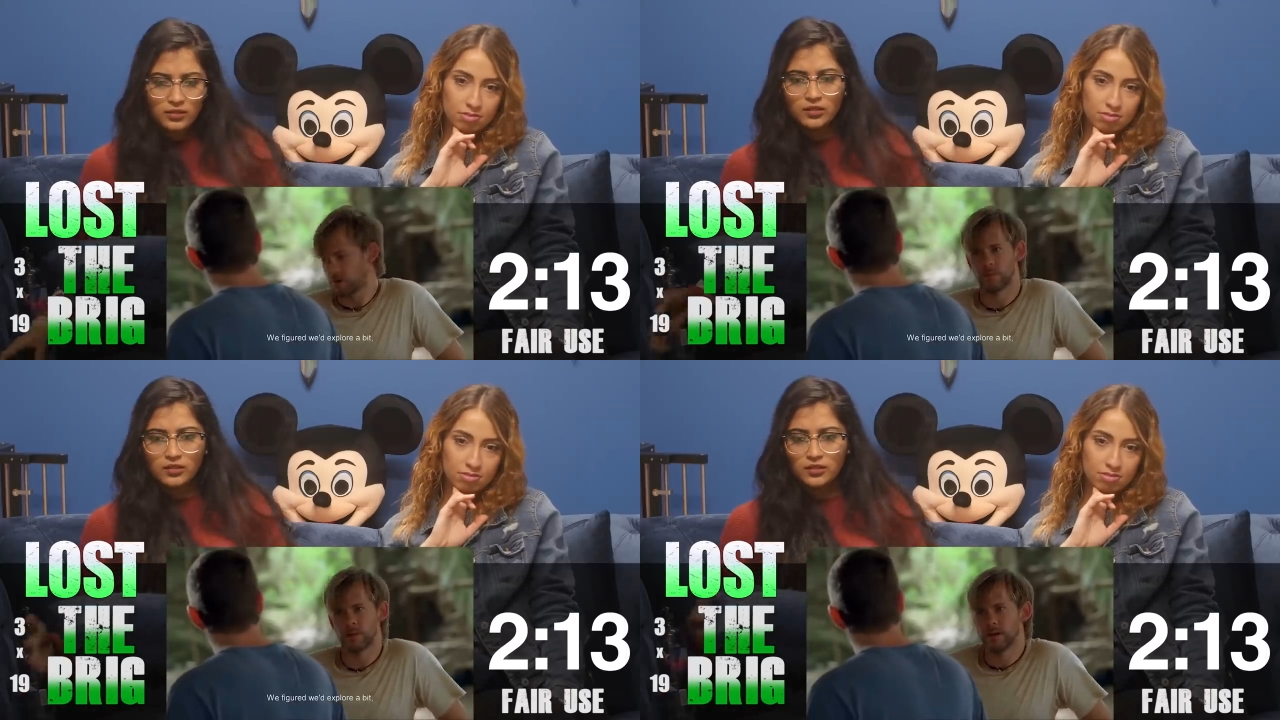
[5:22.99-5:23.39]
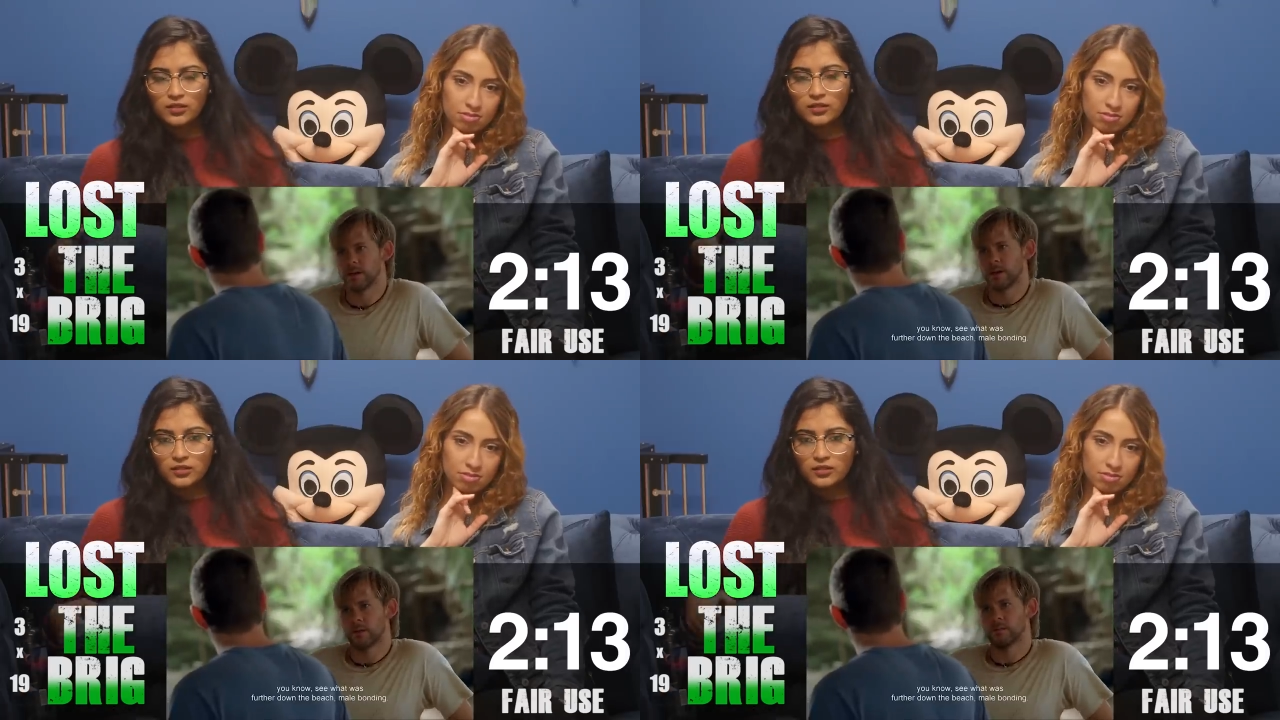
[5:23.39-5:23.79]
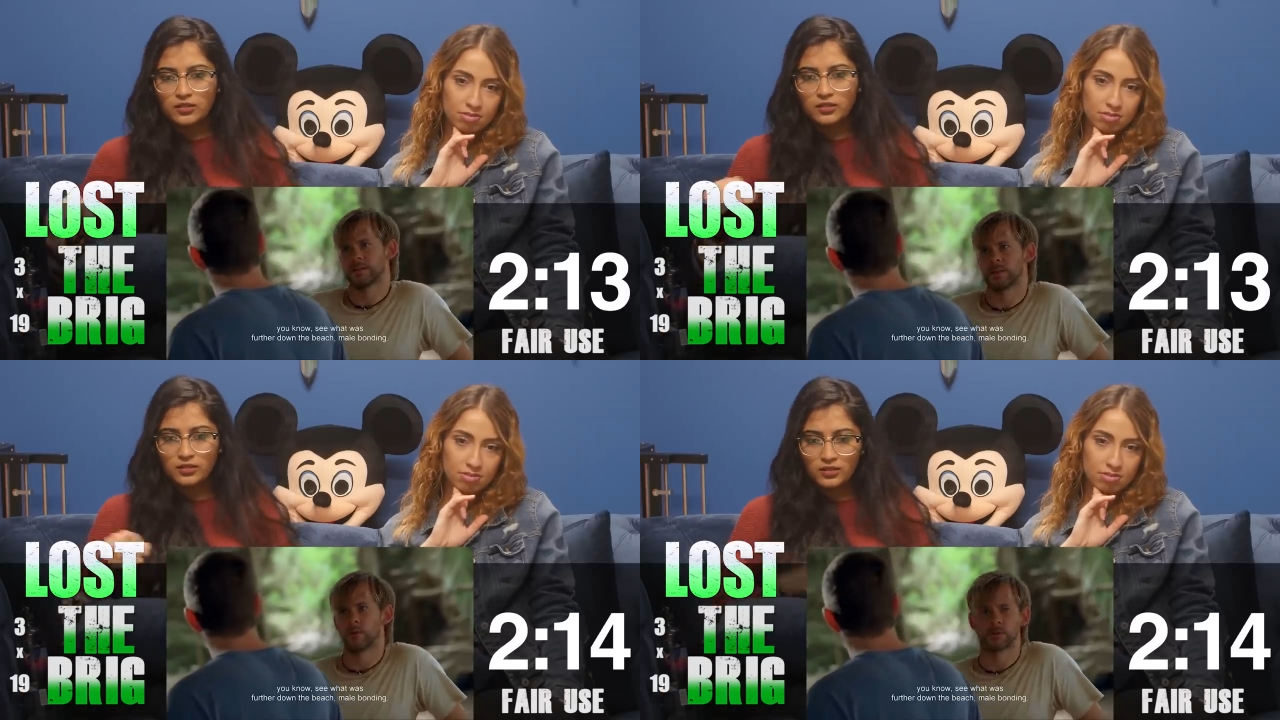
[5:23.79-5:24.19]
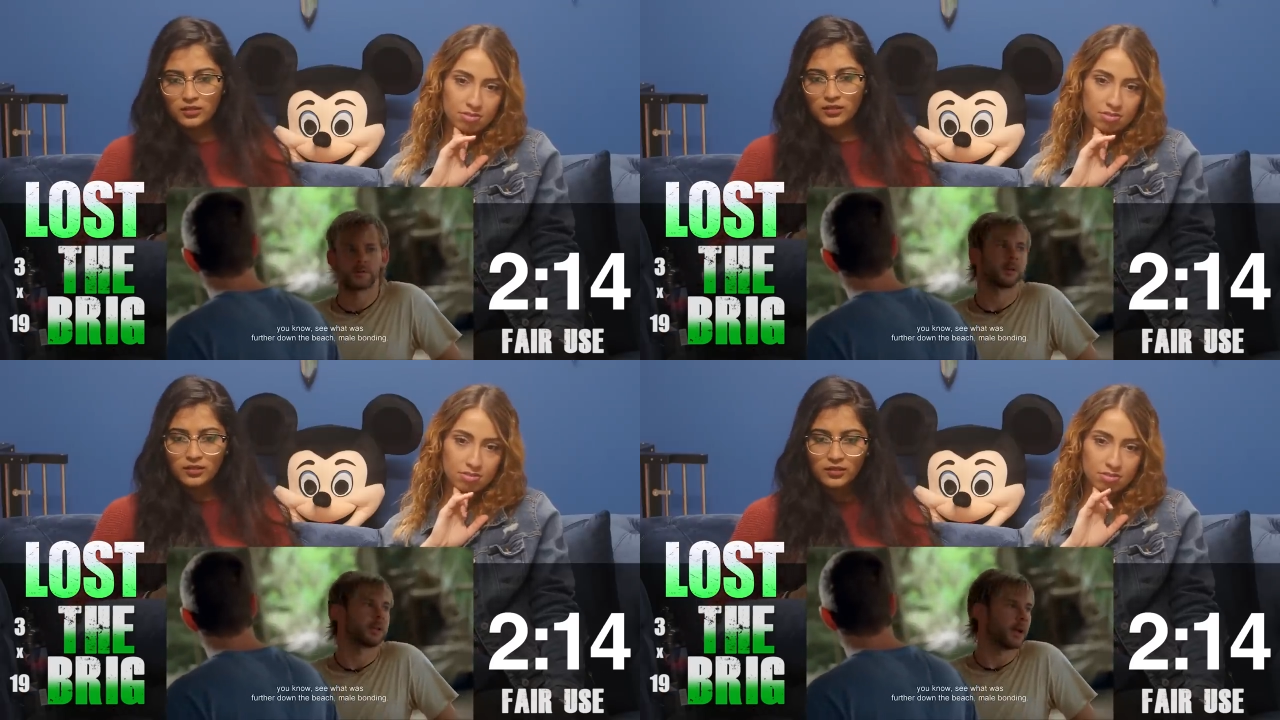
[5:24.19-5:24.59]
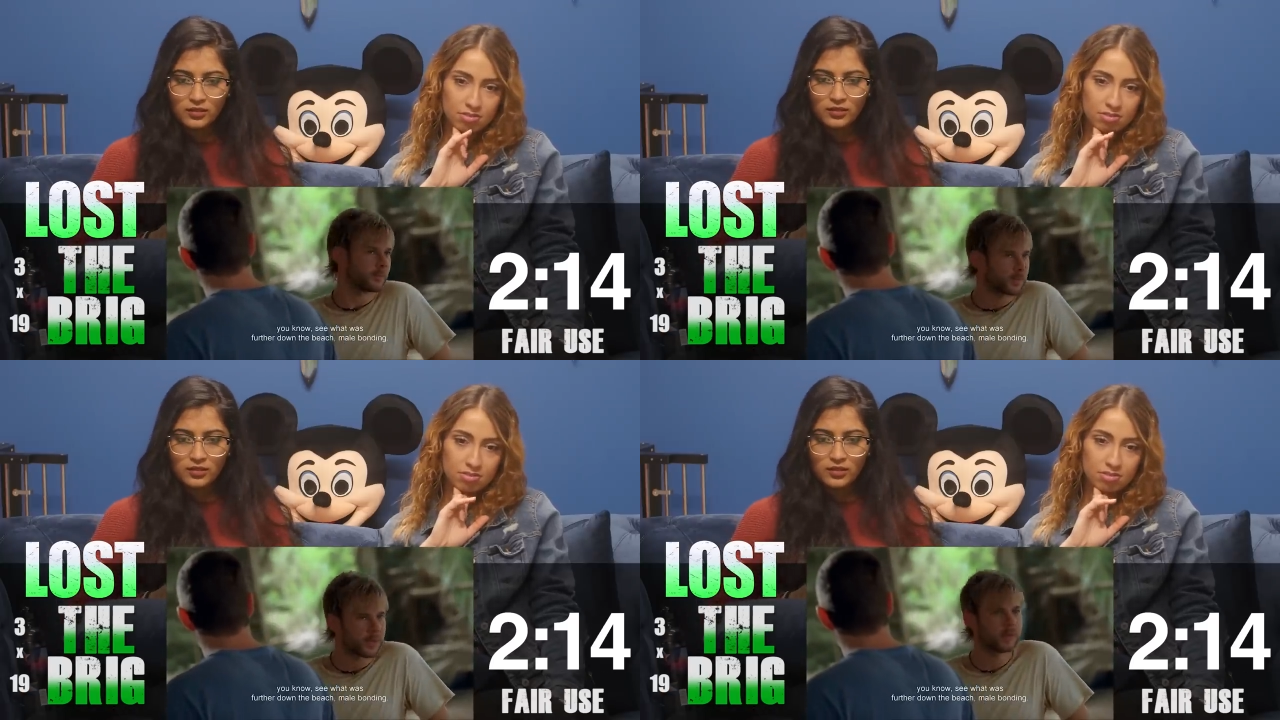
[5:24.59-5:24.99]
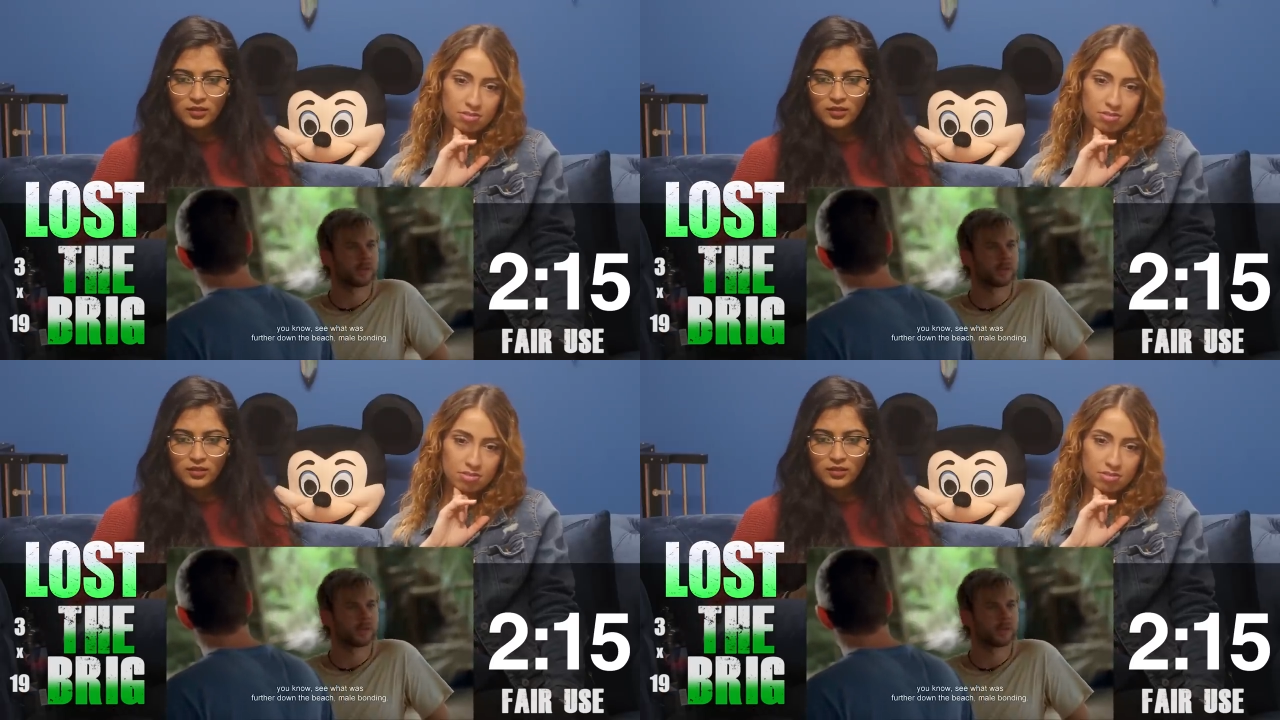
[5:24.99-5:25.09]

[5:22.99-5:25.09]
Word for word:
Speaker 1: explore a bit, you know, see what was further down the